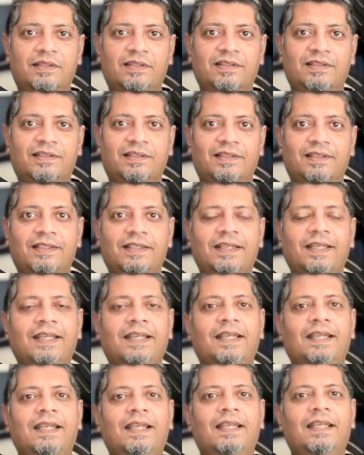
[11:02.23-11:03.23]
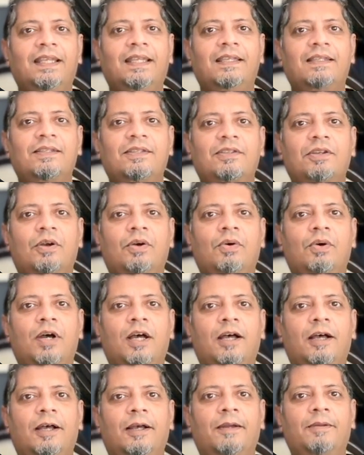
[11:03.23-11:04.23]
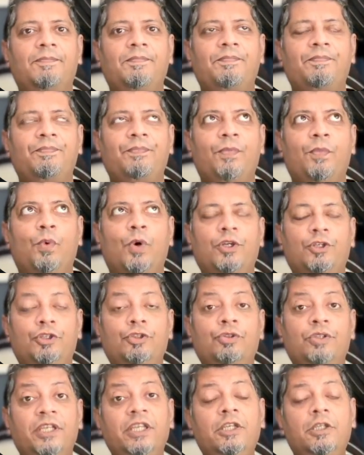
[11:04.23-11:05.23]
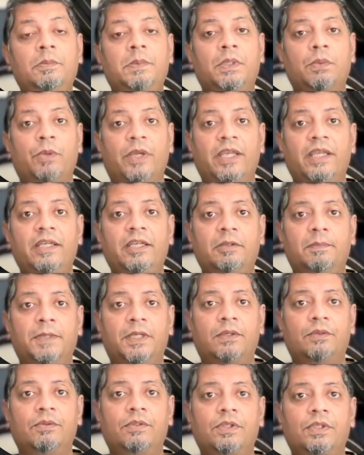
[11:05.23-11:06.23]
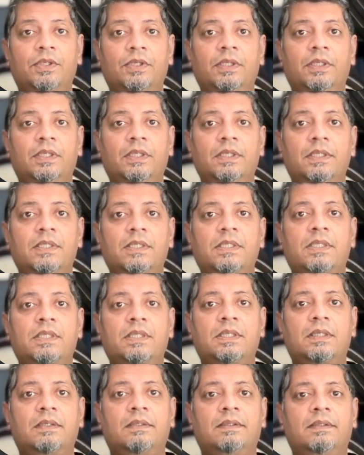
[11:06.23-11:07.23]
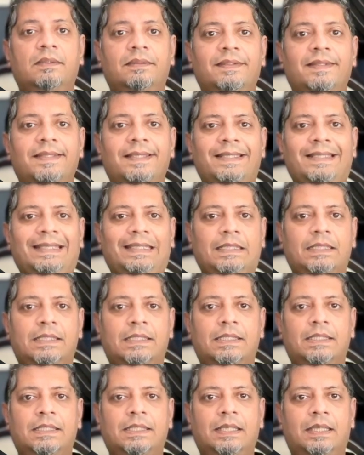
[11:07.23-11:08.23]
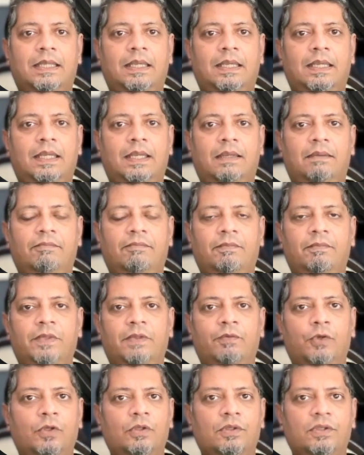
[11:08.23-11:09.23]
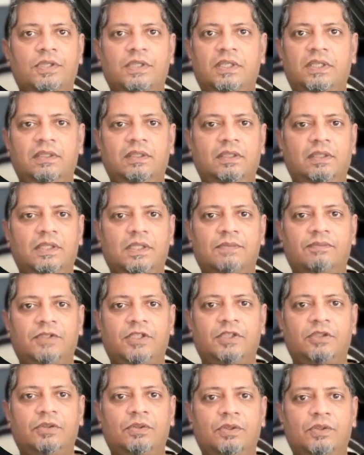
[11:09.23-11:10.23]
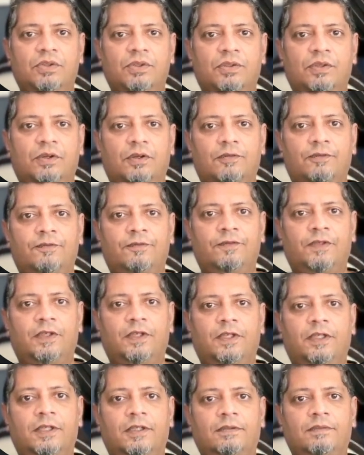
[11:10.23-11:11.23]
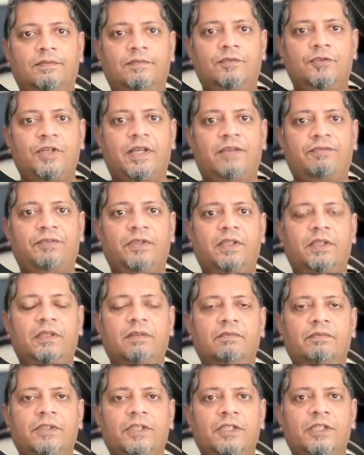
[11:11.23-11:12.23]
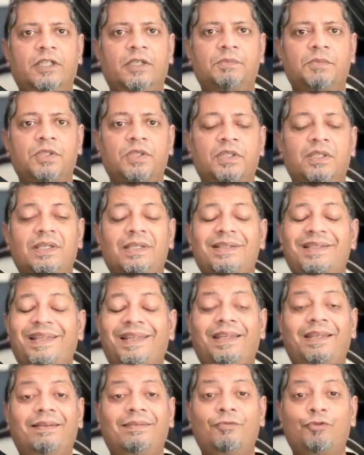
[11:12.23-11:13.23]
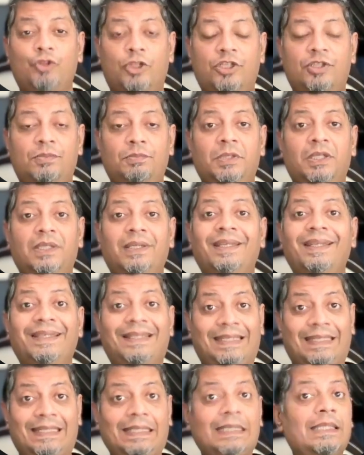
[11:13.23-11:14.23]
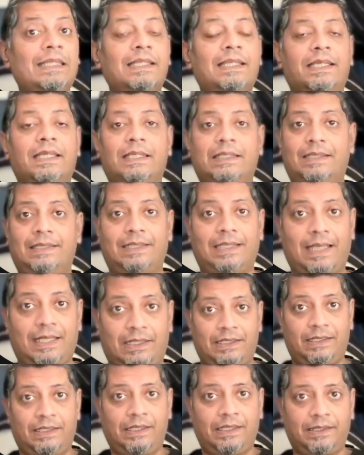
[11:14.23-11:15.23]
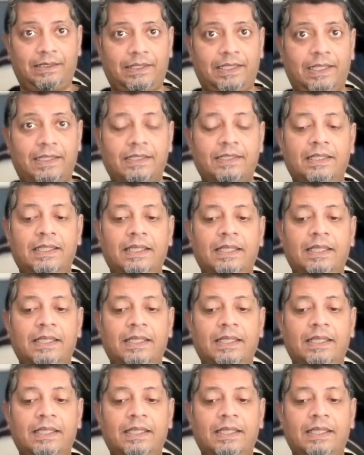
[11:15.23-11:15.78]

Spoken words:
isn't it? So what you need to be wary about is cities. And we've all seen these videos of traffic in Vietnam cities, and trust me, it is exactly like that.